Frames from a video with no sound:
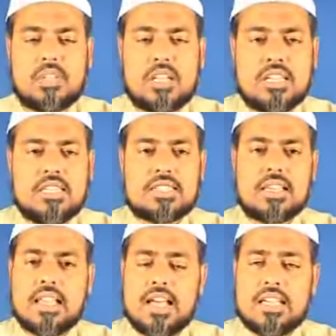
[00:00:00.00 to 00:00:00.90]
He is
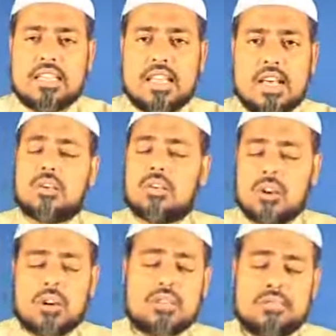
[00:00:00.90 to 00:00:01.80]
Ilahinna,
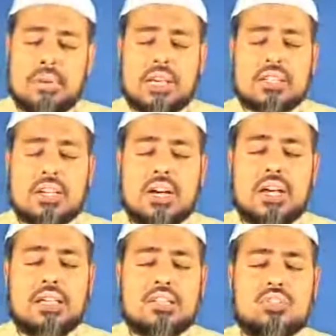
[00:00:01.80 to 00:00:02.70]
God of
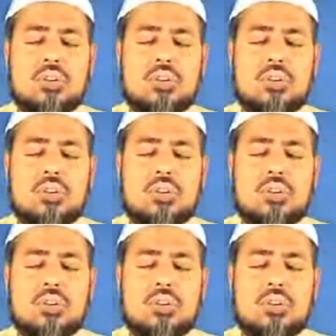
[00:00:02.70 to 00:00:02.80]
mankind.